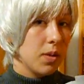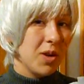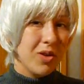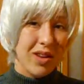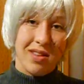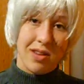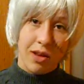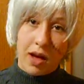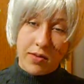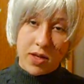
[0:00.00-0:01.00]
I mean, you can still
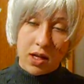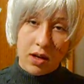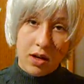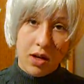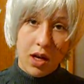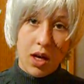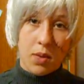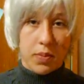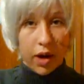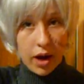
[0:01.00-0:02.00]
kind of see it,
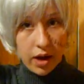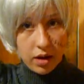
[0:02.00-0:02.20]
but